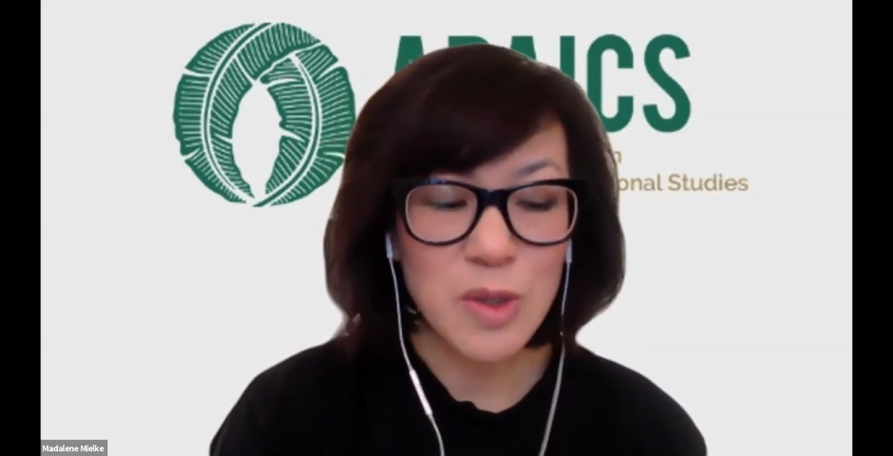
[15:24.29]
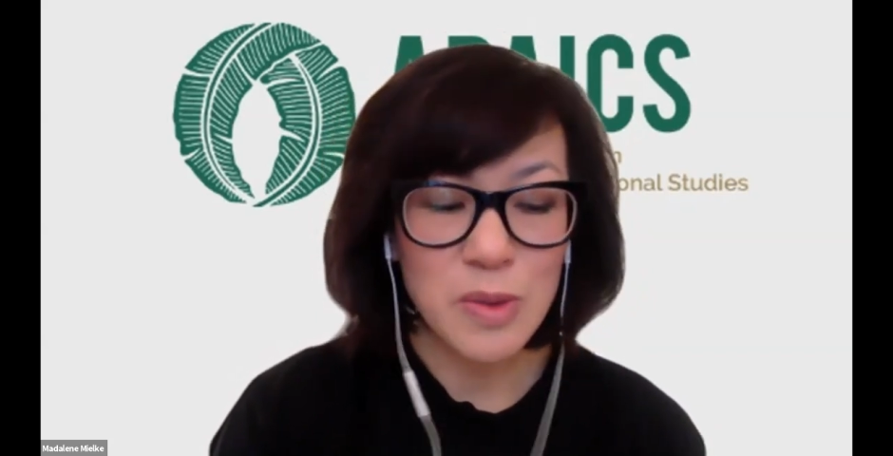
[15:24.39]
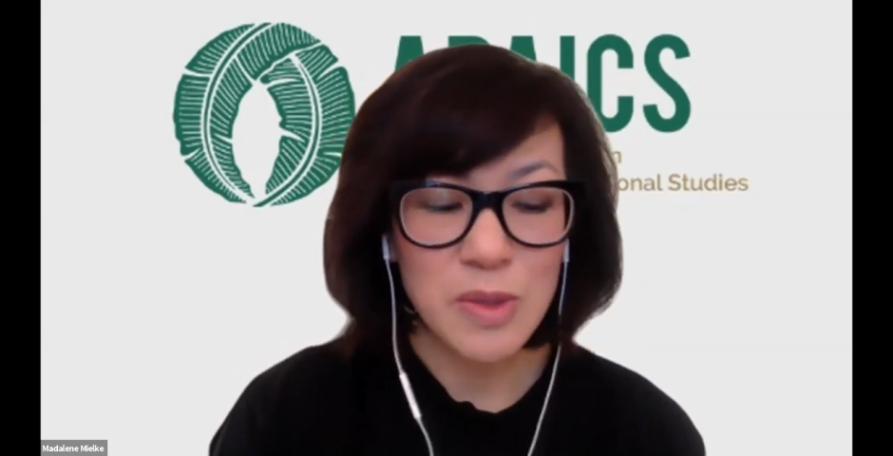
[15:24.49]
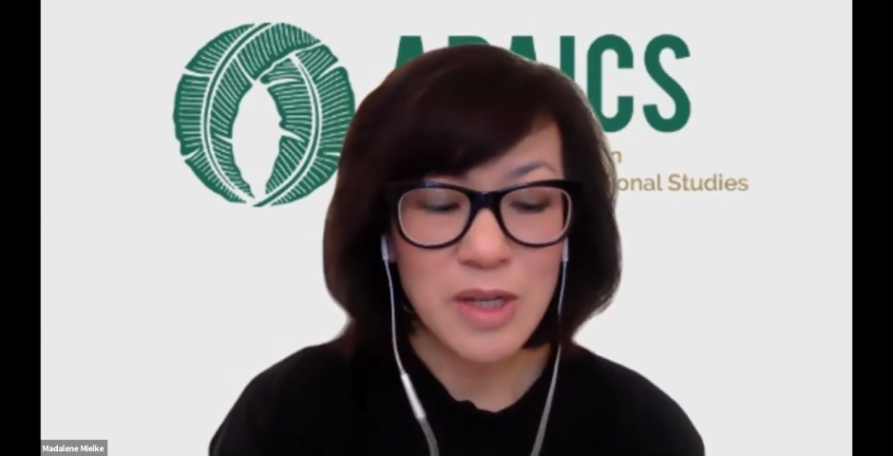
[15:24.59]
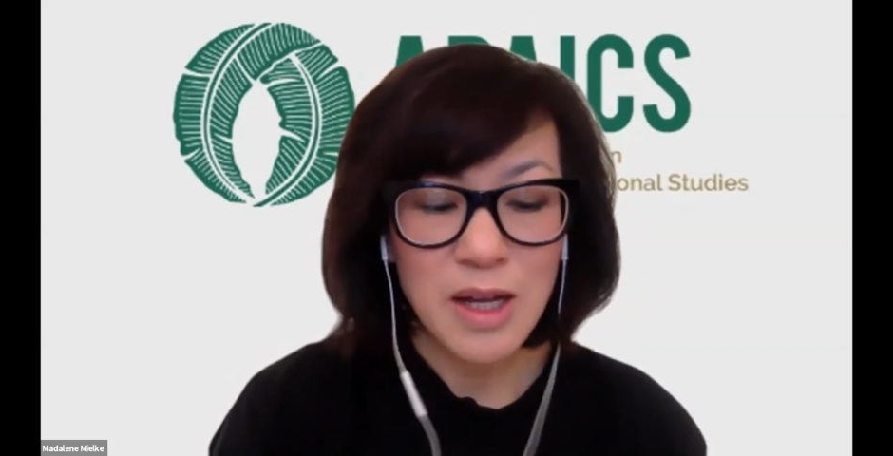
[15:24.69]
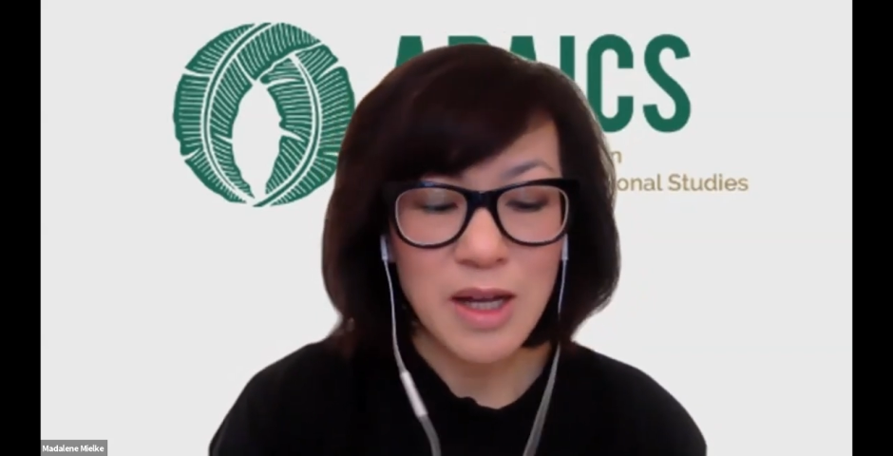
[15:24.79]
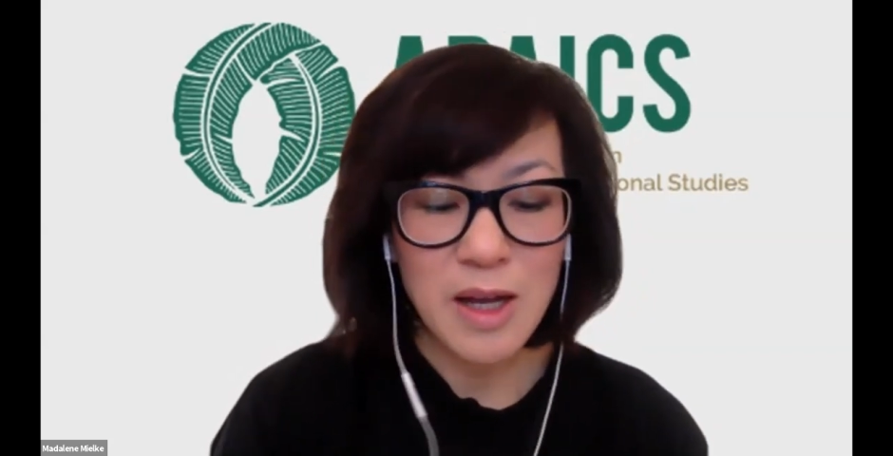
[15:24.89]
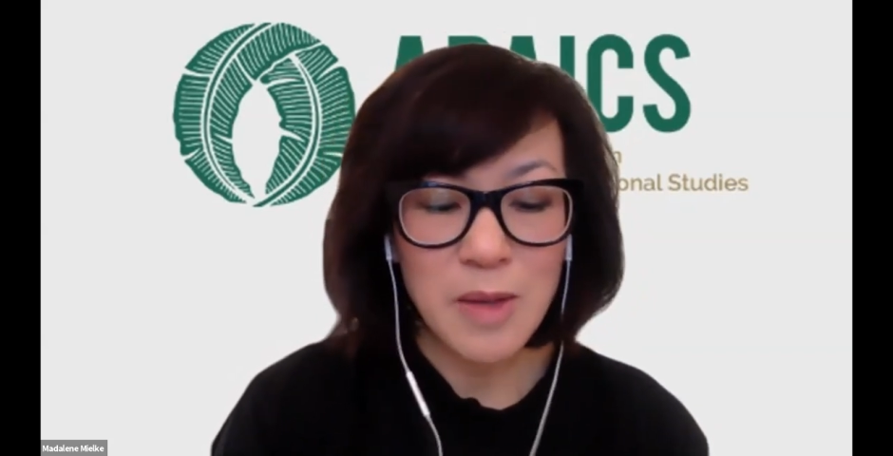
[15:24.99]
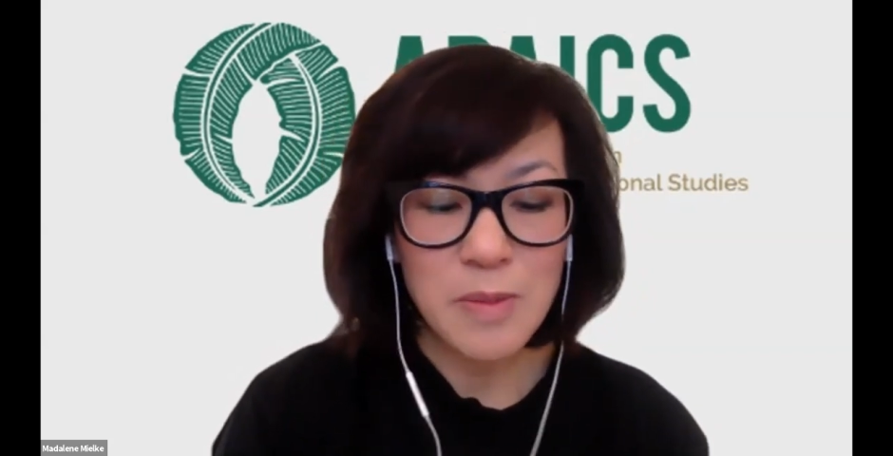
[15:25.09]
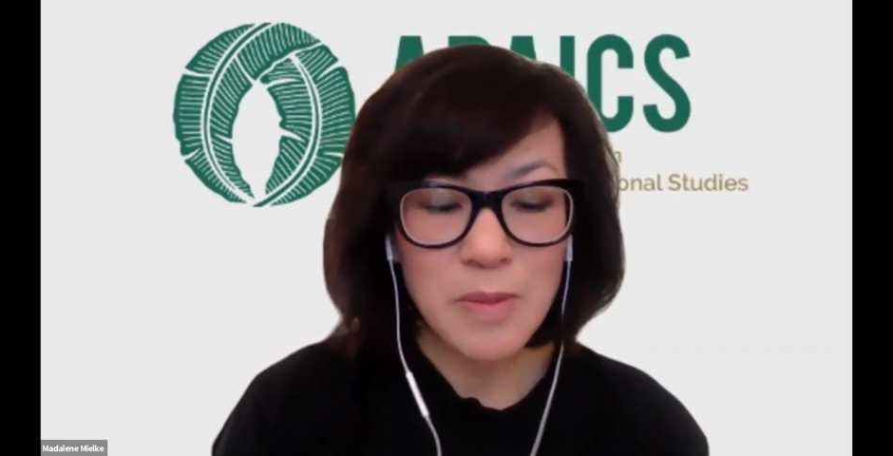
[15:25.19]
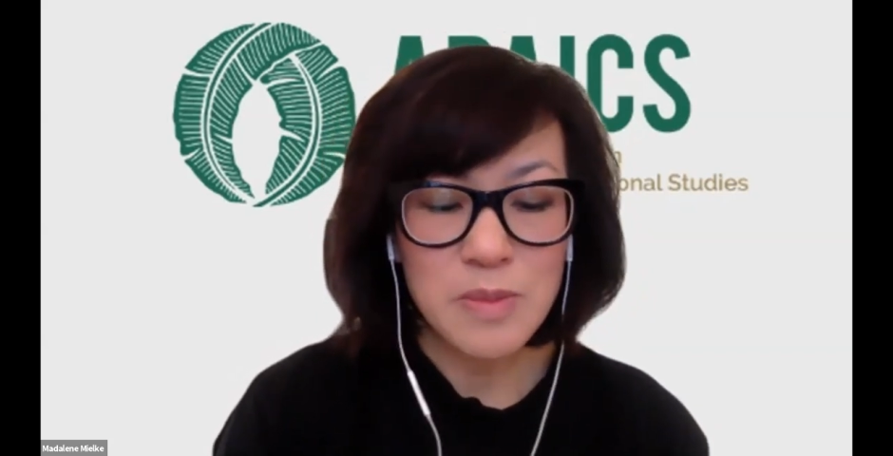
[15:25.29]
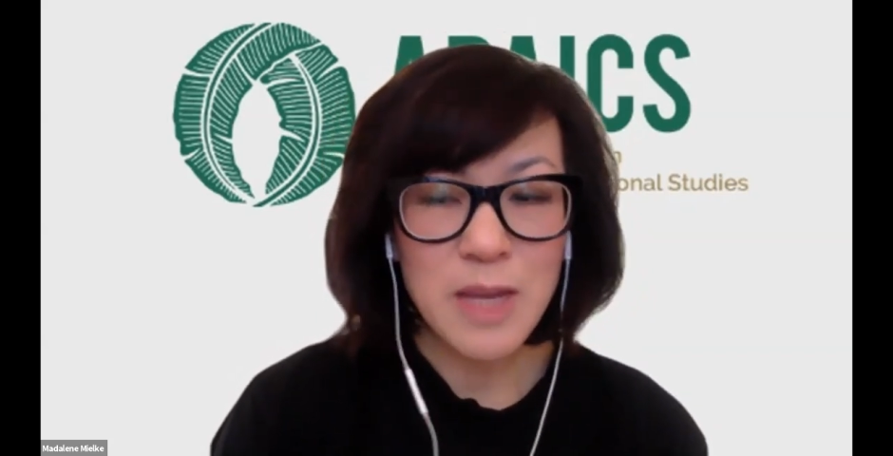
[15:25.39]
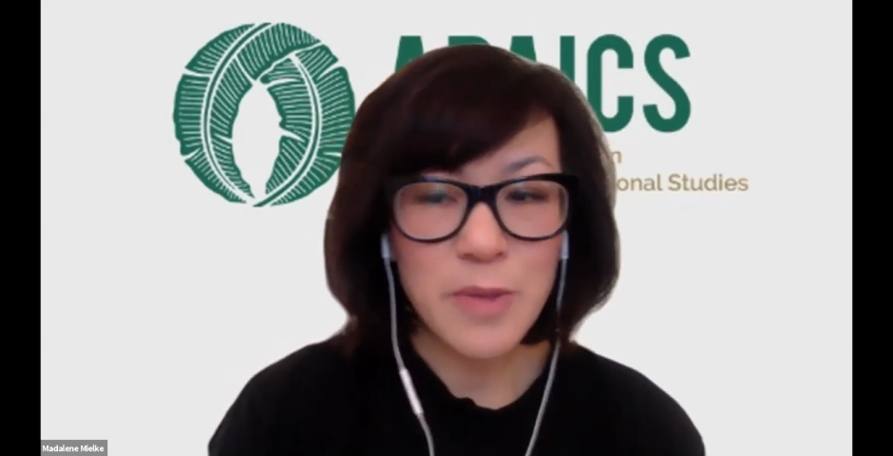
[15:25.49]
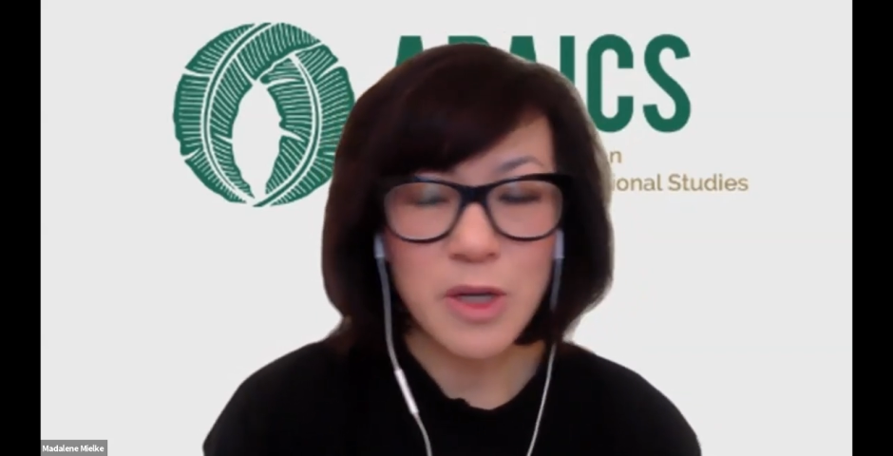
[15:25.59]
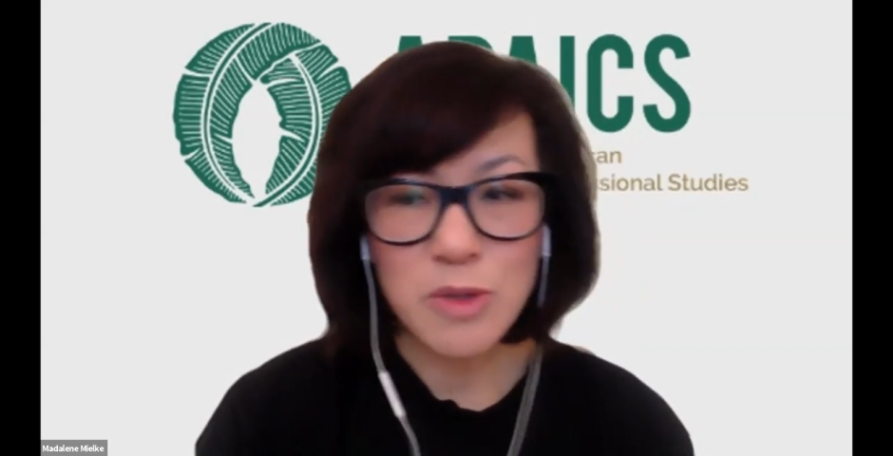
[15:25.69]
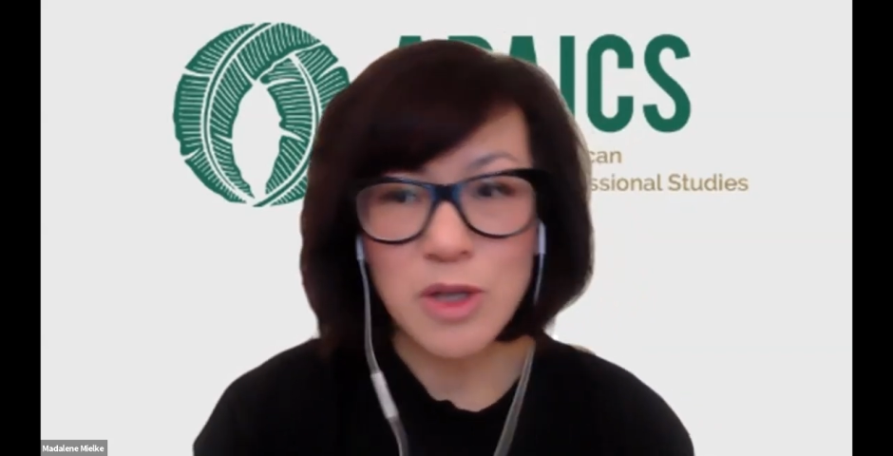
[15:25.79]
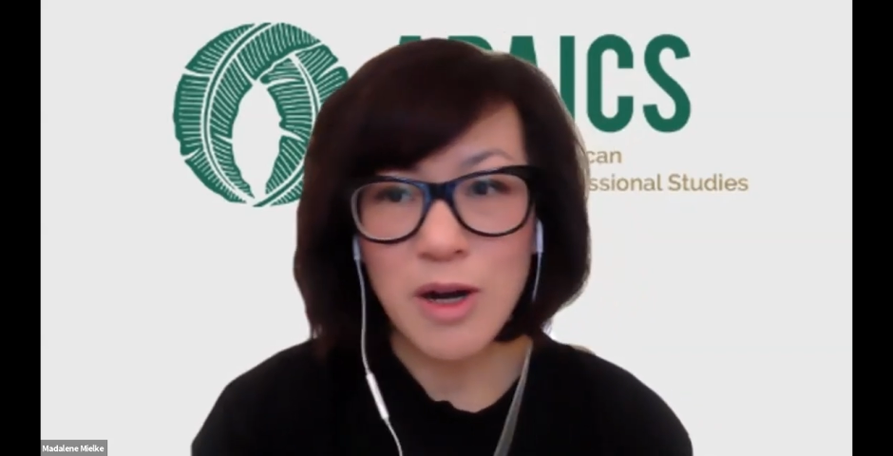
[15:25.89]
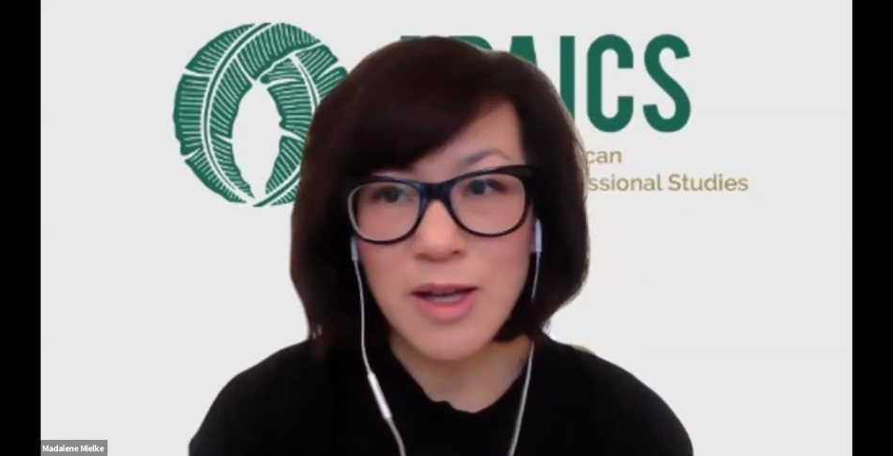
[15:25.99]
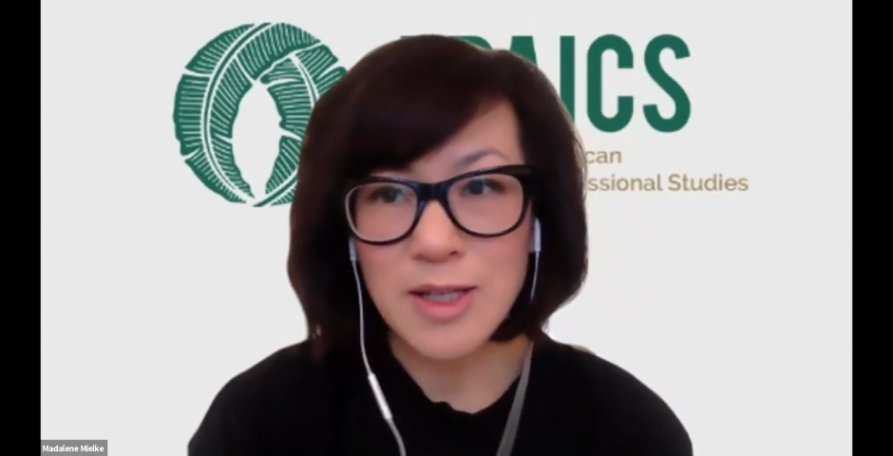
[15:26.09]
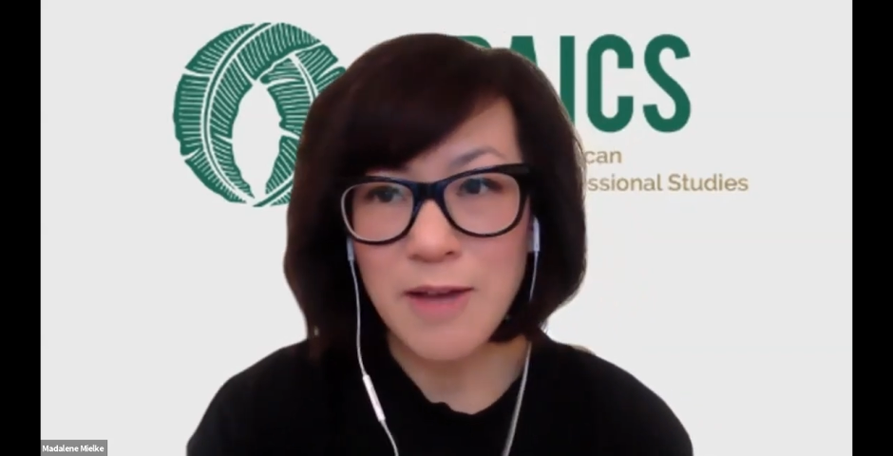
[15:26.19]
So Sam, why don't you
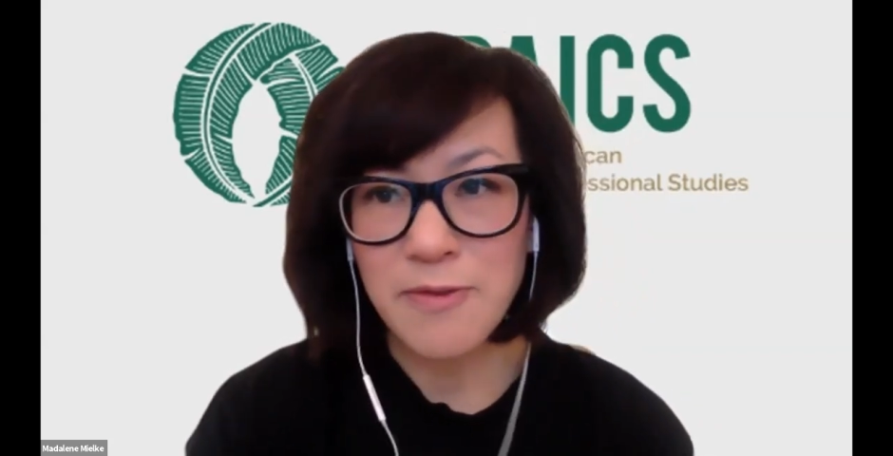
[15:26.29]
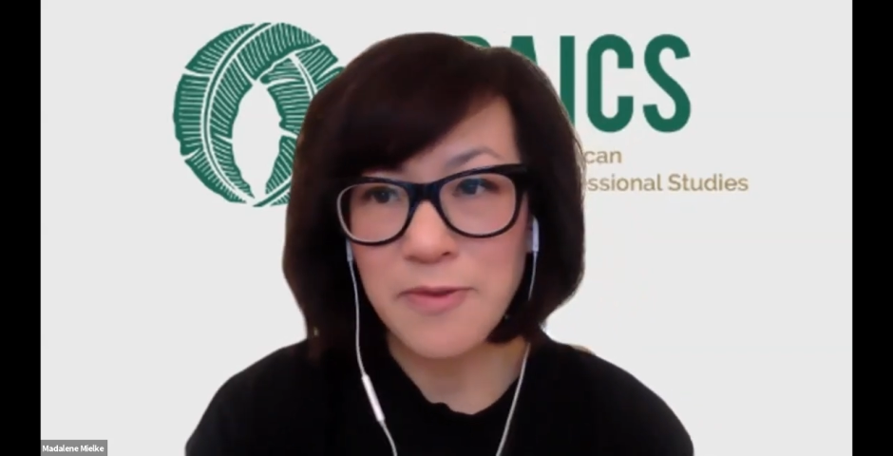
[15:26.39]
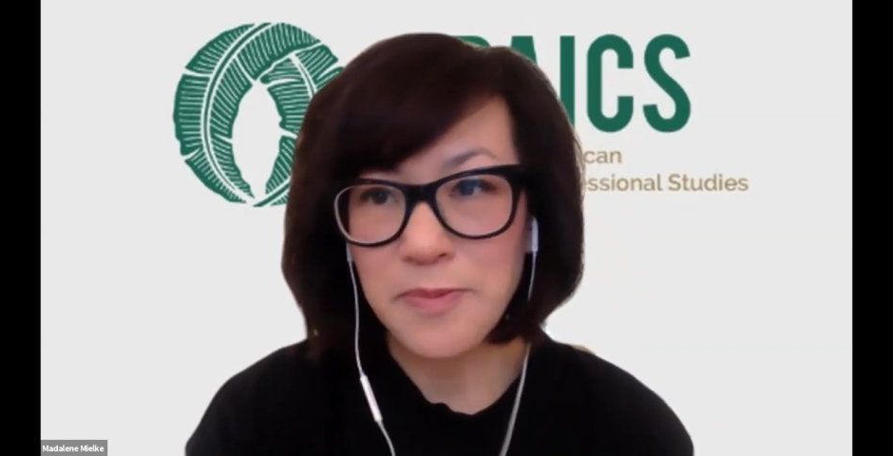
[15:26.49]
start us off?